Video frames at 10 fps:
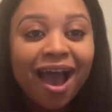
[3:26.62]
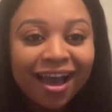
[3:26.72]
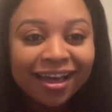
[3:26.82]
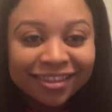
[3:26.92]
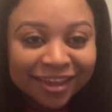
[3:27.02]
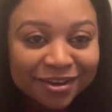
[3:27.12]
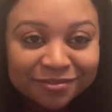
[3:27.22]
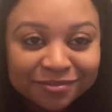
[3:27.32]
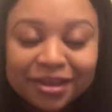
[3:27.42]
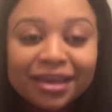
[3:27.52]
I
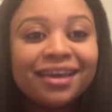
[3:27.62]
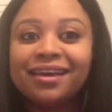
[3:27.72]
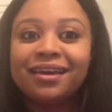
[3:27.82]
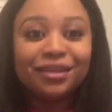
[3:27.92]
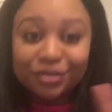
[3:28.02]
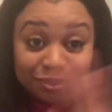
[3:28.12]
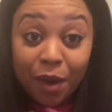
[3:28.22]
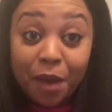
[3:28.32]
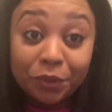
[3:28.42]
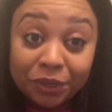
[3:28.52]
love
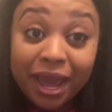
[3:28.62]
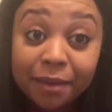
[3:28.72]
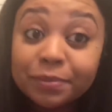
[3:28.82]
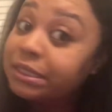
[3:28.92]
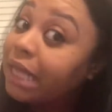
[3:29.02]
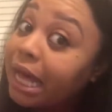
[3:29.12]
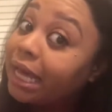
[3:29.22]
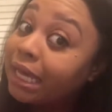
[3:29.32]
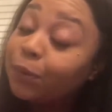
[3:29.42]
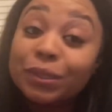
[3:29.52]
2-hour naps.
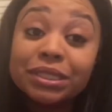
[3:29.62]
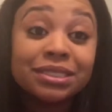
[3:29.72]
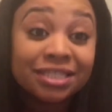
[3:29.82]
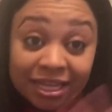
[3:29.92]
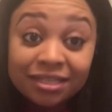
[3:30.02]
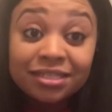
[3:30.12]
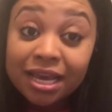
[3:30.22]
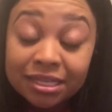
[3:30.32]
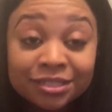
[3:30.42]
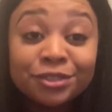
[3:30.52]
Like when Zaylee
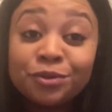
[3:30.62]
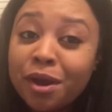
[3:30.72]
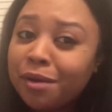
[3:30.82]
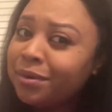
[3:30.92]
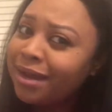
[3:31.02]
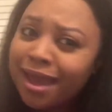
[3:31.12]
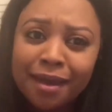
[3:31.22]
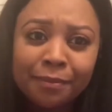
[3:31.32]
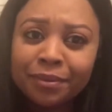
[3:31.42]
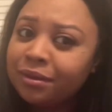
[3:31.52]
takes a 2-hour
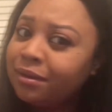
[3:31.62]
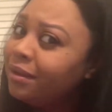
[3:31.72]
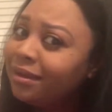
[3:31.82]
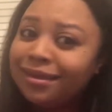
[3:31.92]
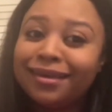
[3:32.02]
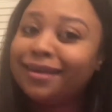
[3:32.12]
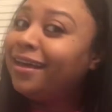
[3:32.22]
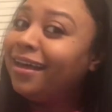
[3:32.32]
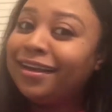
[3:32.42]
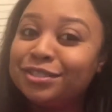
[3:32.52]
nap,
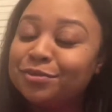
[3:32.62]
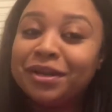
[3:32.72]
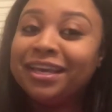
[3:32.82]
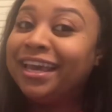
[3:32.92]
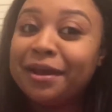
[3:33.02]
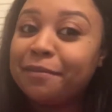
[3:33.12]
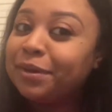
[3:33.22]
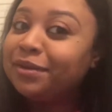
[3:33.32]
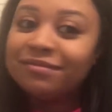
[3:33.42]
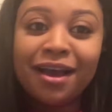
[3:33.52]
I just want to get up
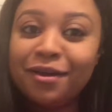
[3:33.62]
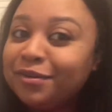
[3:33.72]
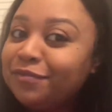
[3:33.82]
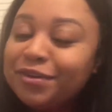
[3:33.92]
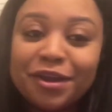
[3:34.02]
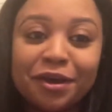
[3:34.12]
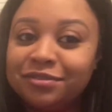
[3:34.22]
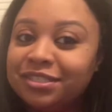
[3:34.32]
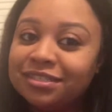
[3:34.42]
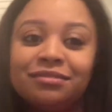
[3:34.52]
and I don't even know,
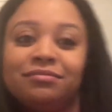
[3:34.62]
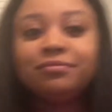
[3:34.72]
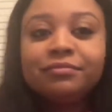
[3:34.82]
just.